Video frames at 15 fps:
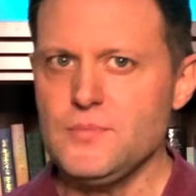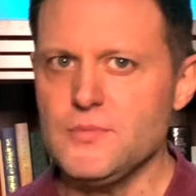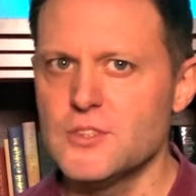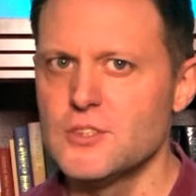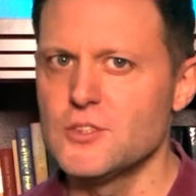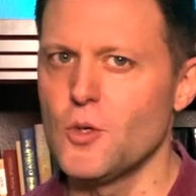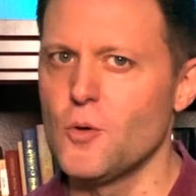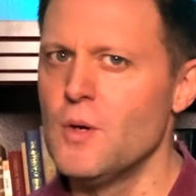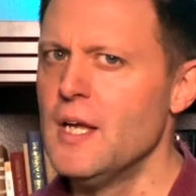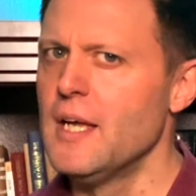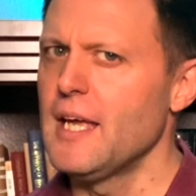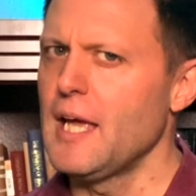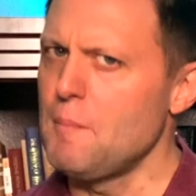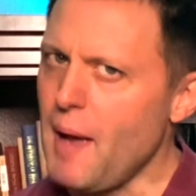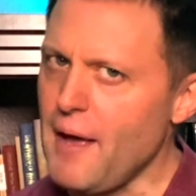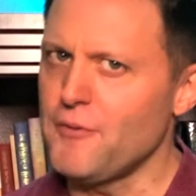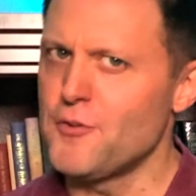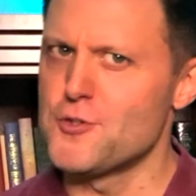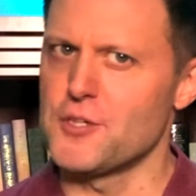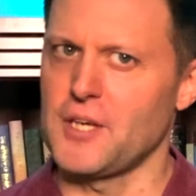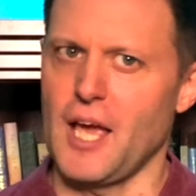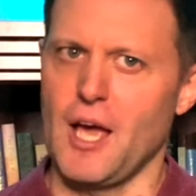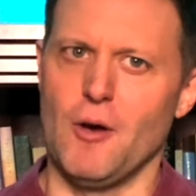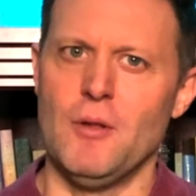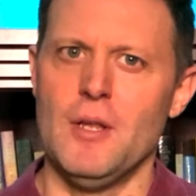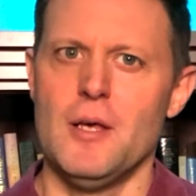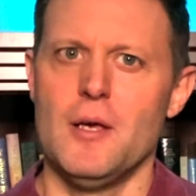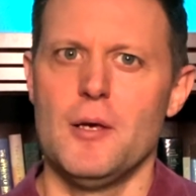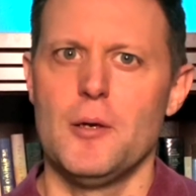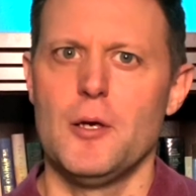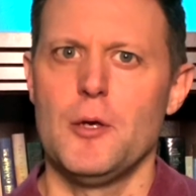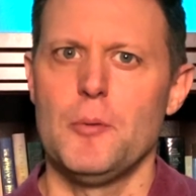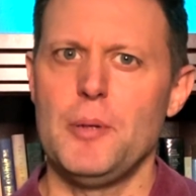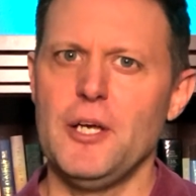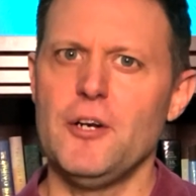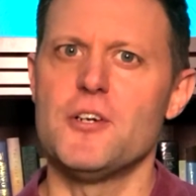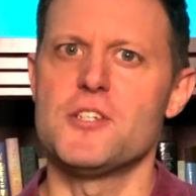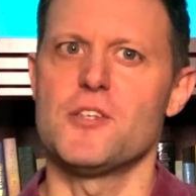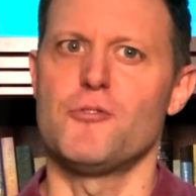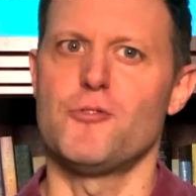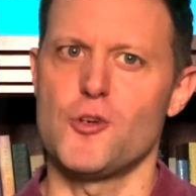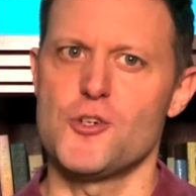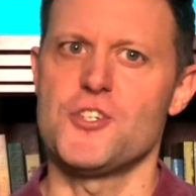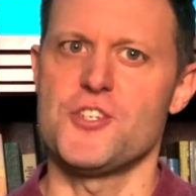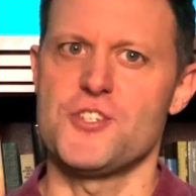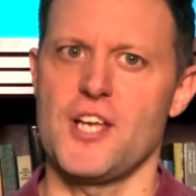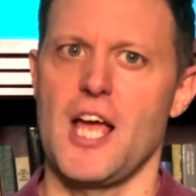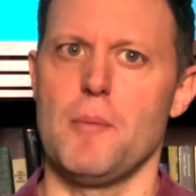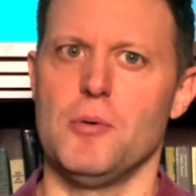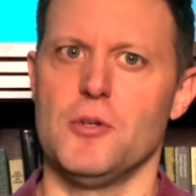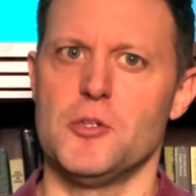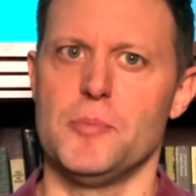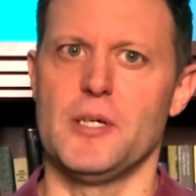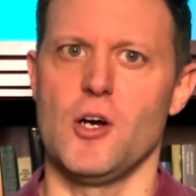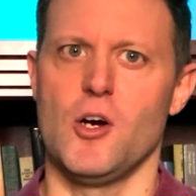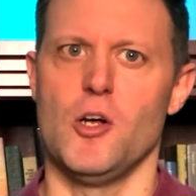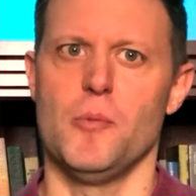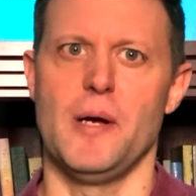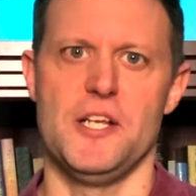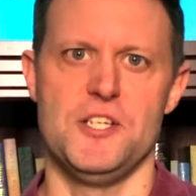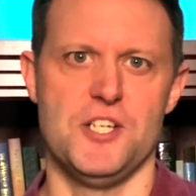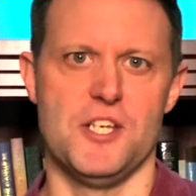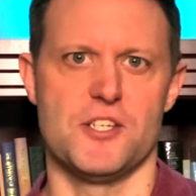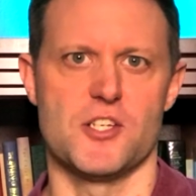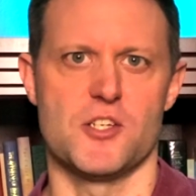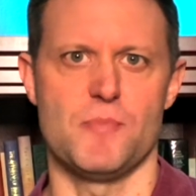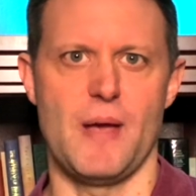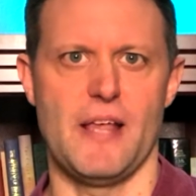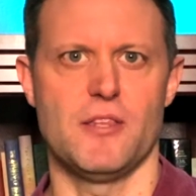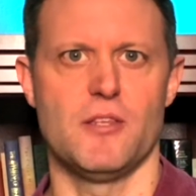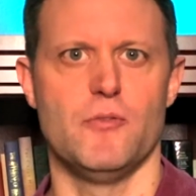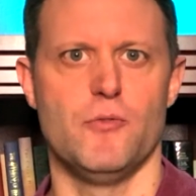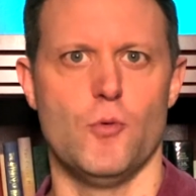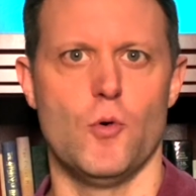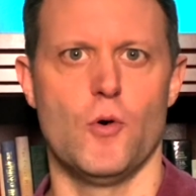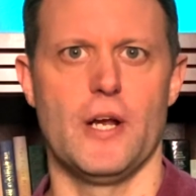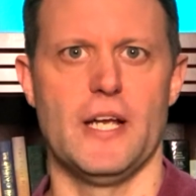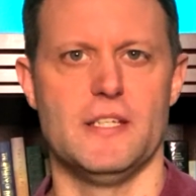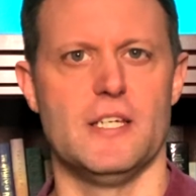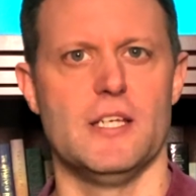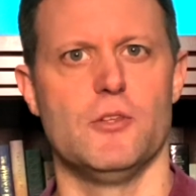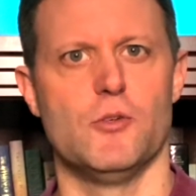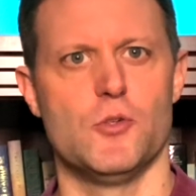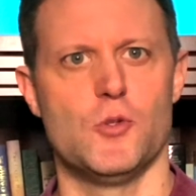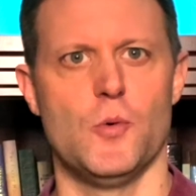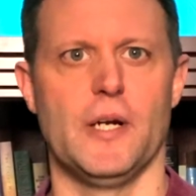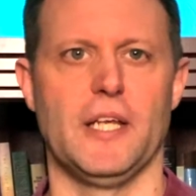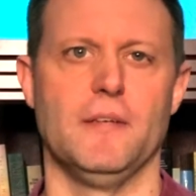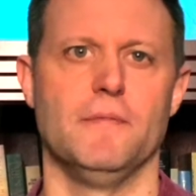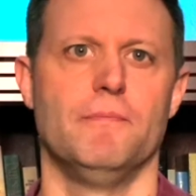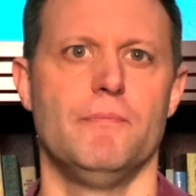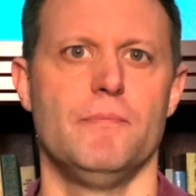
So in Matthew's account, Peter is the first disciple to be called by Jesus, Matthew 4:18 through 20.